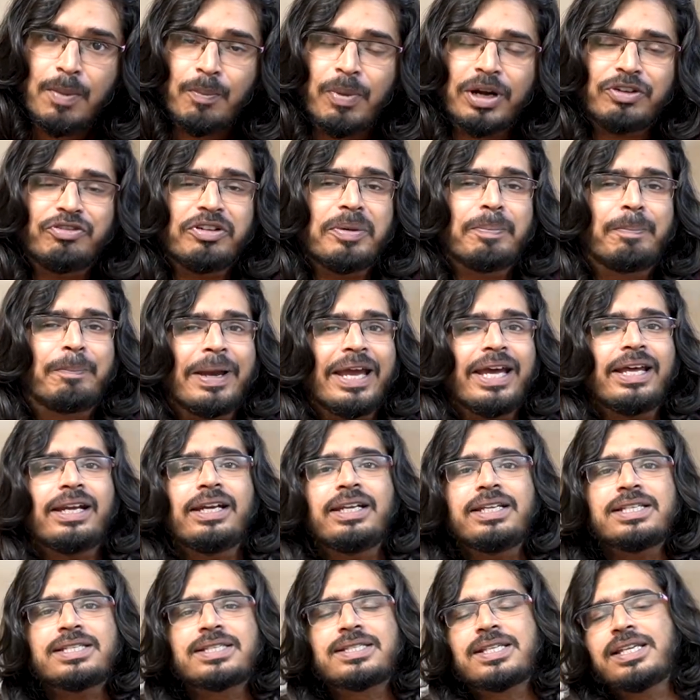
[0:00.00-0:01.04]
But we
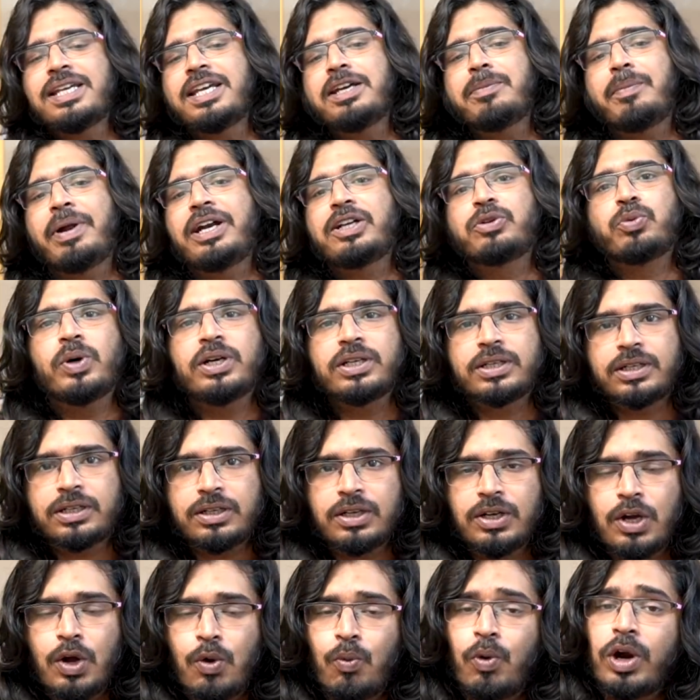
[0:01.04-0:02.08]
barely see him at work.
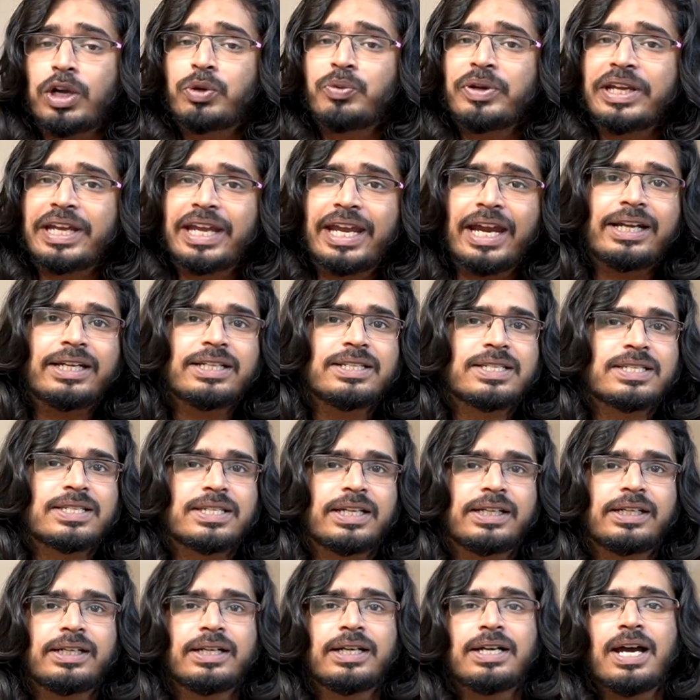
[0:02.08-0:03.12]
What we get
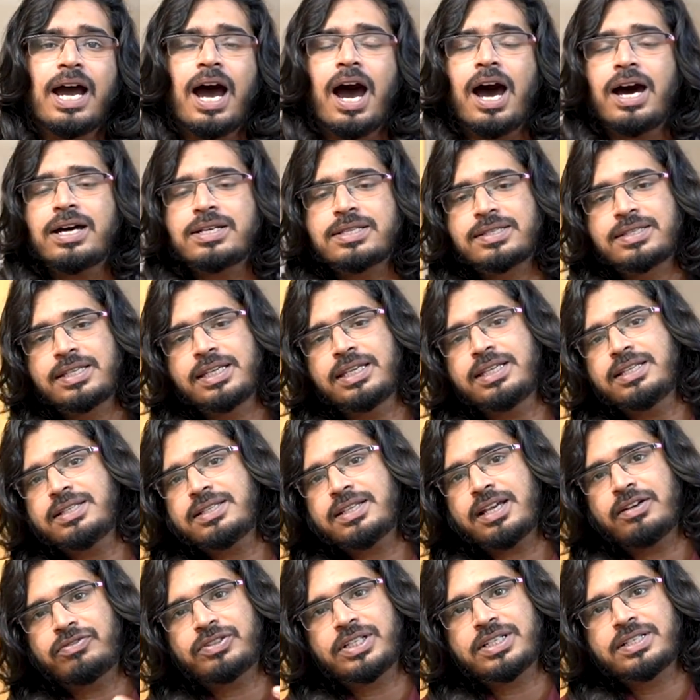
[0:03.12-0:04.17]
instead are
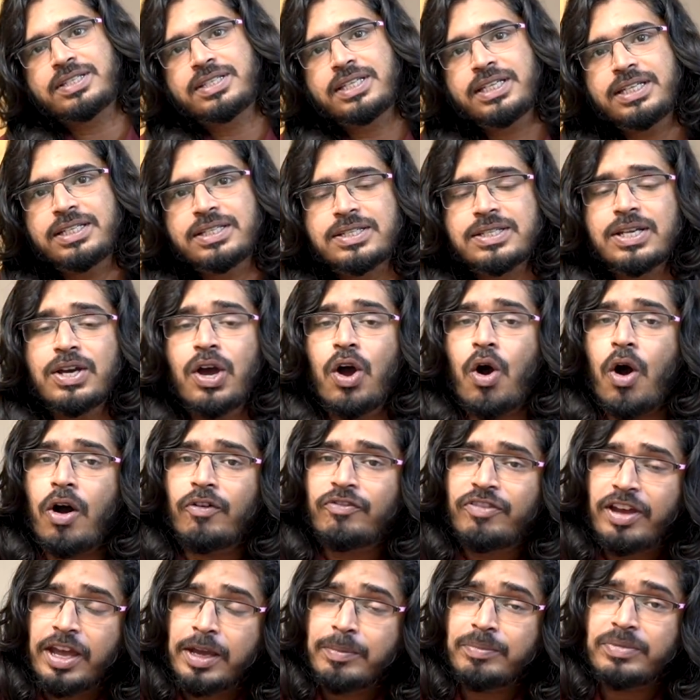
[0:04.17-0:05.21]
scenes after scenes
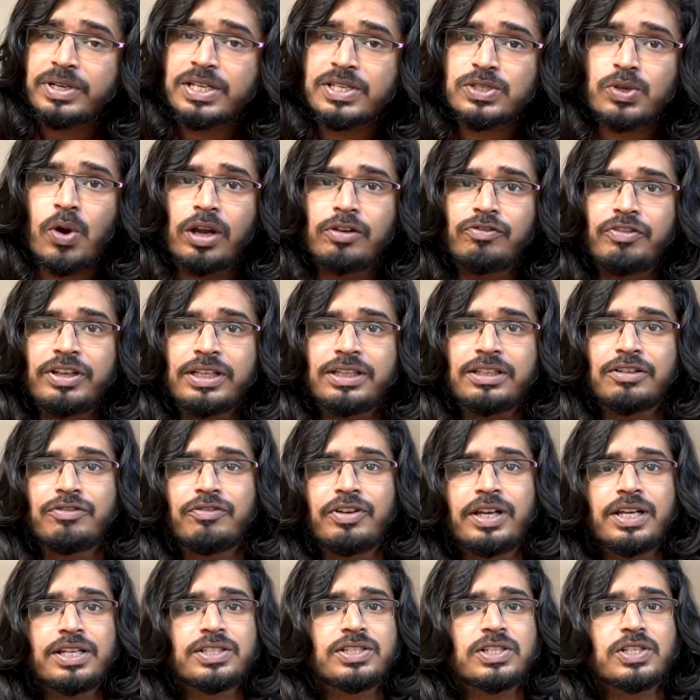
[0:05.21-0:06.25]
of him resolving the
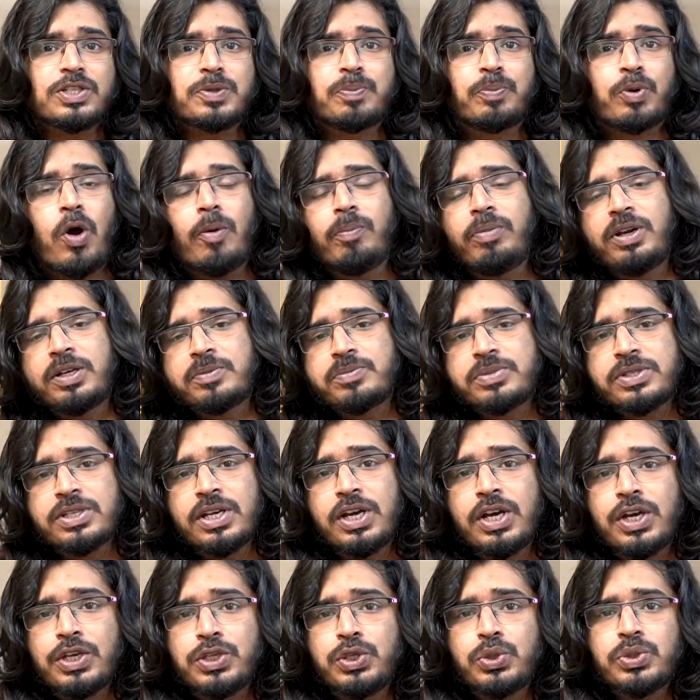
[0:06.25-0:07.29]
villagers' problems
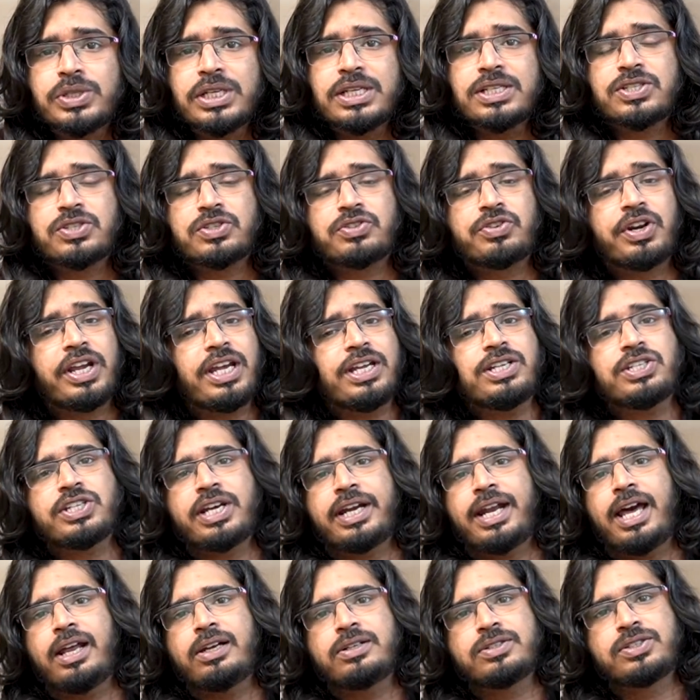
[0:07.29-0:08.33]
using strange
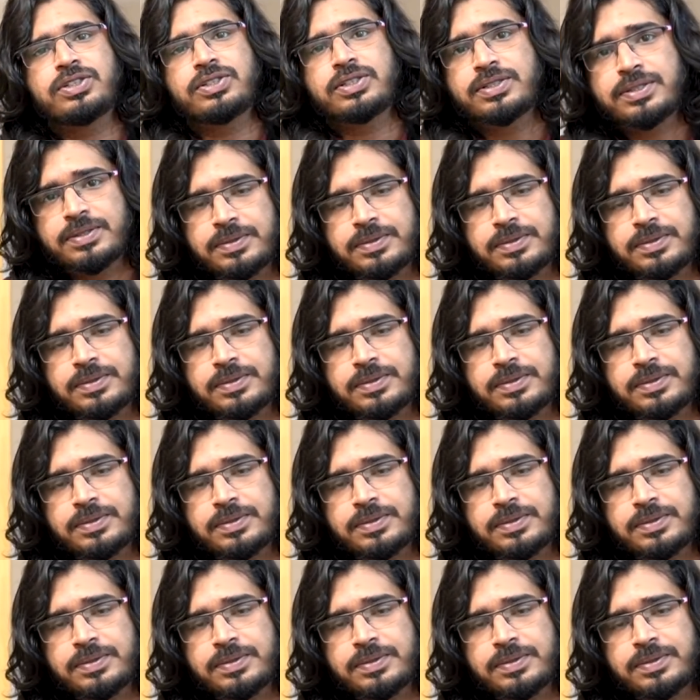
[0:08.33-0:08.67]
analogies.